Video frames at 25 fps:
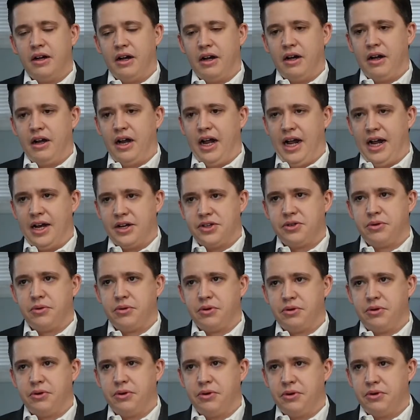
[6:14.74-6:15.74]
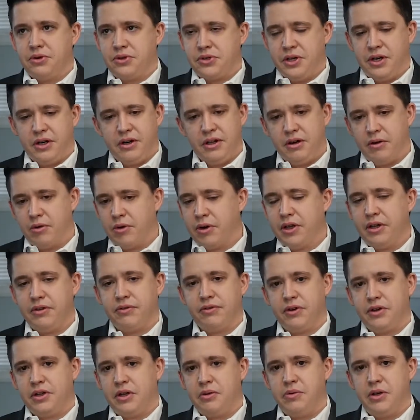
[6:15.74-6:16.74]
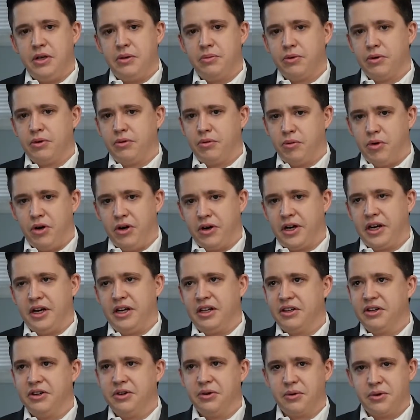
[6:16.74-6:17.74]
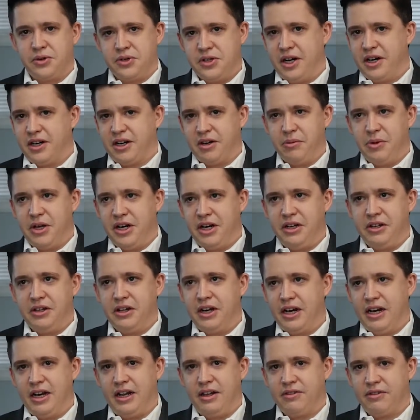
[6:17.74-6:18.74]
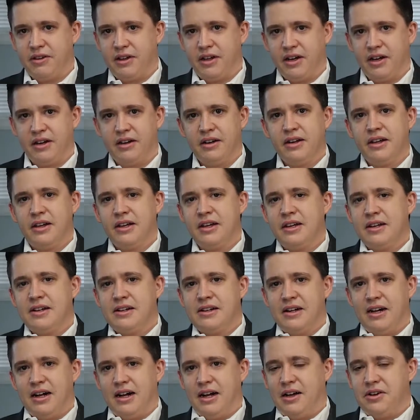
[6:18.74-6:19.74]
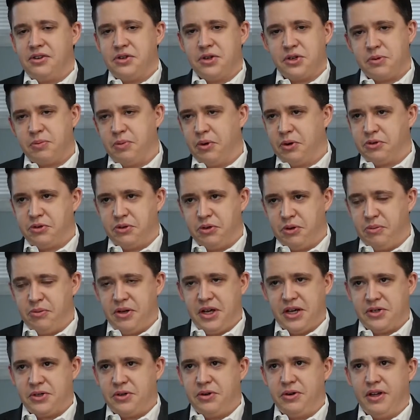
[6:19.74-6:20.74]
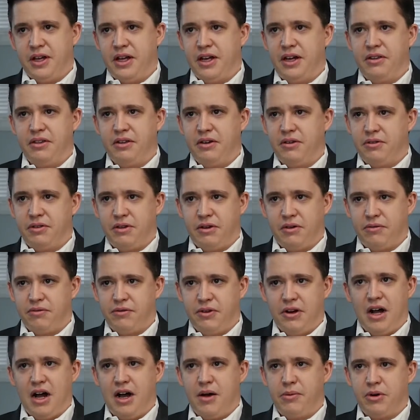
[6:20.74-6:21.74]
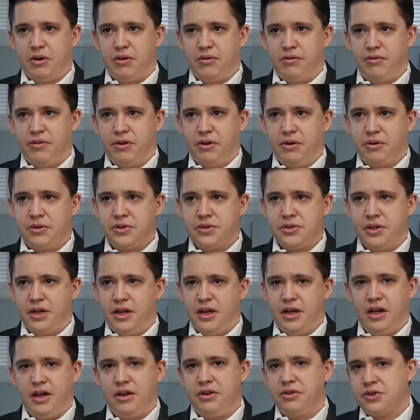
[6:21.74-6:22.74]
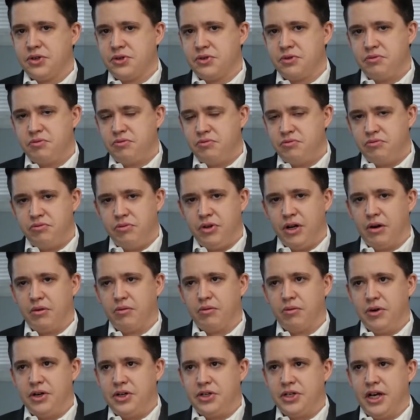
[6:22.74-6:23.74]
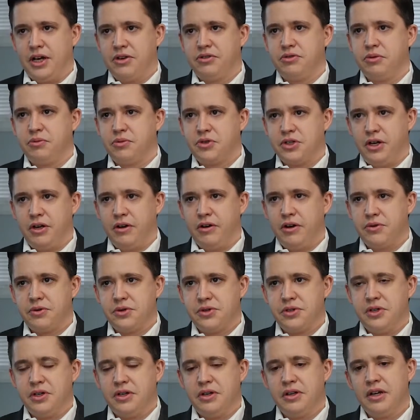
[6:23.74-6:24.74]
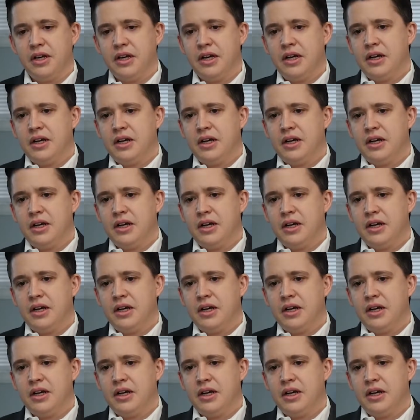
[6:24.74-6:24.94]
Ask the recruiters there. They're really friendly people, walking in the doors, not committing you to anything. Just spoke to them yesterday. They're phenomenal folks. I just, reach out to them, say you're interested.